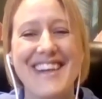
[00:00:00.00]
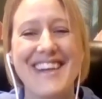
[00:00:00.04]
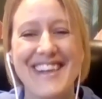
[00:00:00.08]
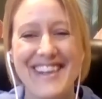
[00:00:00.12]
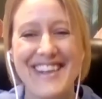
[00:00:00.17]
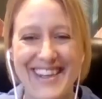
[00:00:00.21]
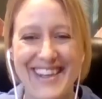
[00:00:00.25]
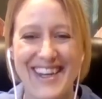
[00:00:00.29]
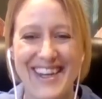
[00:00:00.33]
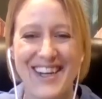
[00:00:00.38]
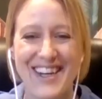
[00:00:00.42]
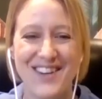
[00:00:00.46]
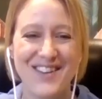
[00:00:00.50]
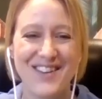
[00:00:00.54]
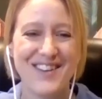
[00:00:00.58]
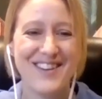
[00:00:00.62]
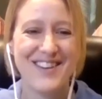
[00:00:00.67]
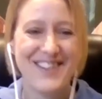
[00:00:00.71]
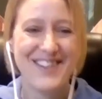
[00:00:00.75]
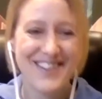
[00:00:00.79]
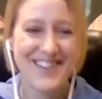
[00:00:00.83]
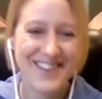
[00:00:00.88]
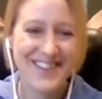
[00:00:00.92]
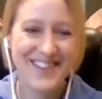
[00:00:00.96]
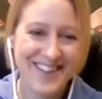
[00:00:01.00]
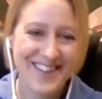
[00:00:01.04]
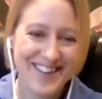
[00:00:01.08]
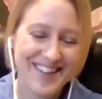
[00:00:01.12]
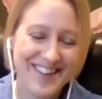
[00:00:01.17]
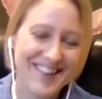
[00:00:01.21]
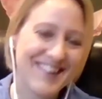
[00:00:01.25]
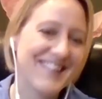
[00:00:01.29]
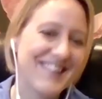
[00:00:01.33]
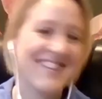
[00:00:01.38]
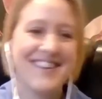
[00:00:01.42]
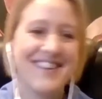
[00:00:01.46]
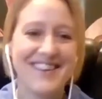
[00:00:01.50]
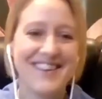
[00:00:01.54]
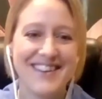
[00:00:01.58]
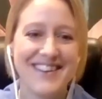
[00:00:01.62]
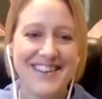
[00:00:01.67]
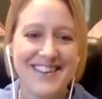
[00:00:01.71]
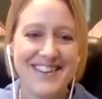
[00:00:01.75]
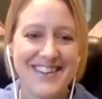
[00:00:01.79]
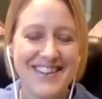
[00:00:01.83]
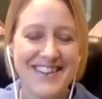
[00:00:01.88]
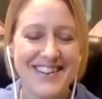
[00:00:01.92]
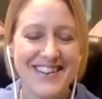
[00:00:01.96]

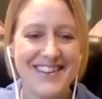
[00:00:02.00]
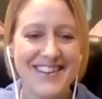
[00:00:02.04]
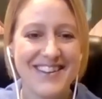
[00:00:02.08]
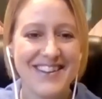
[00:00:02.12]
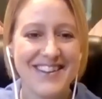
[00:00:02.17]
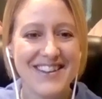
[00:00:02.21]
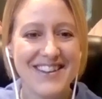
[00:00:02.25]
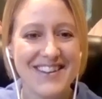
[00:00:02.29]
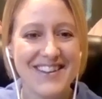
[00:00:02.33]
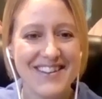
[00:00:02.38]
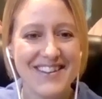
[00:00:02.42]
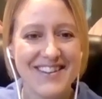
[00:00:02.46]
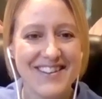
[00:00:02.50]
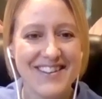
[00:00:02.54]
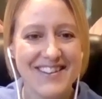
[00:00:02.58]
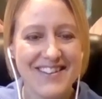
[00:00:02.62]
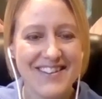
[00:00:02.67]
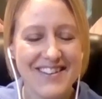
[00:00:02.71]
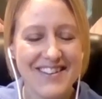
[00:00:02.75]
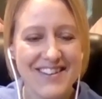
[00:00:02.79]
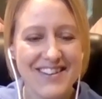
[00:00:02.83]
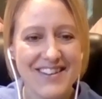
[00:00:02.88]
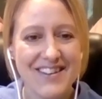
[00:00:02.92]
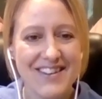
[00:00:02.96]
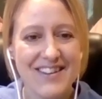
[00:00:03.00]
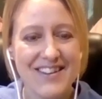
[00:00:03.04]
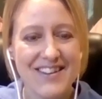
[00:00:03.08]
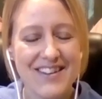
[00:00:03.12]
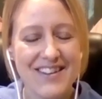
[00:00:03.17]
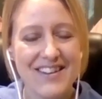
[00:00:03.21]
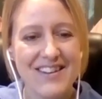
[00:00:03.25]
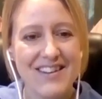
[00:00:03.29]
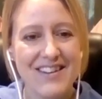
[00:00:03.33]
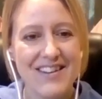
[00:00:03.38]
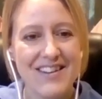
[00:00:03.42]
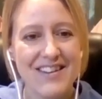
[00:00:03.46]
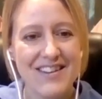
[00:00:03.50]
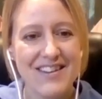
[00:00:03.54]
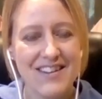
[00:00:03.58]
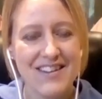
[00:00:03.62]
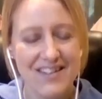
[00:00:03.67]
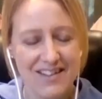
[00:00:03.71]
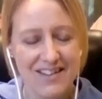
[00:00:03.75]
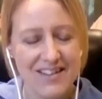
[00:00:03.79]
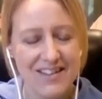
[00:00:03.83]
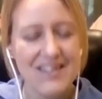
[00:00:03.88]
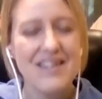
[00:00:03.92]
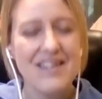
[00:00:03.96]

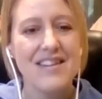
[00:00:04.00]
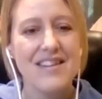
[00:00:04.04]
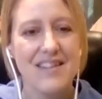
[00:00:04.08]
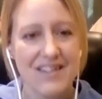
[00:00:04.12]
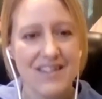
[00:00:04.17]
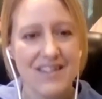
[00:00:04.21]
No words are spoken by the person on screen.